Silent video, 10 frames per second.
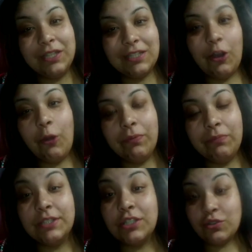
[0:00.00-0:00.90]
is helping
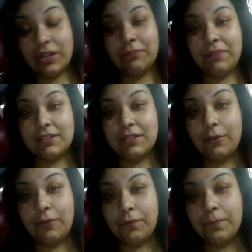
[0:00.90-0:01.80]
me distract
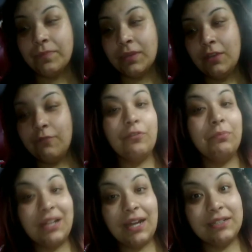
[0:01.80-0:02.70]
myself from
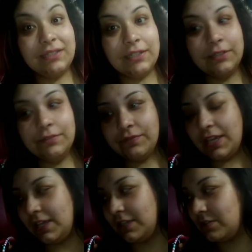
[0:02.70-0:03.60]
a lot of stuff,
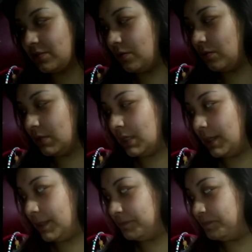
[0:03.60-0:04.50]
and so
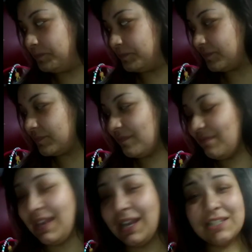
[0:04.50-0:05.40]

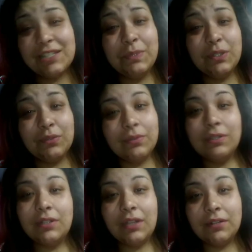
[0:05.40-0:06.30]
I just been
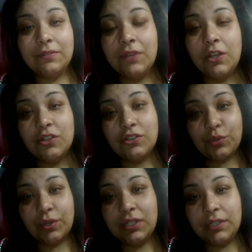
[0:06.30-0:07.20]
doing a lot of
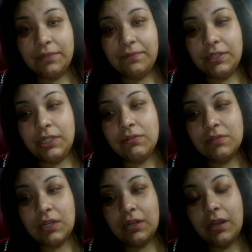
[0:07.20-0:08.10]
short cooking
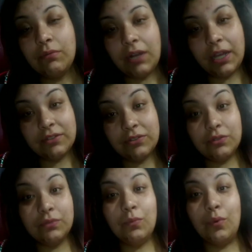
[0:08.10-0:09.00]
videos, and I would like to
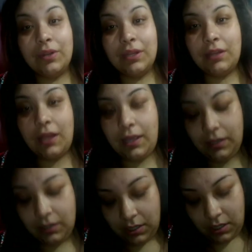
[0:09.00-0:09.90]
do more than that.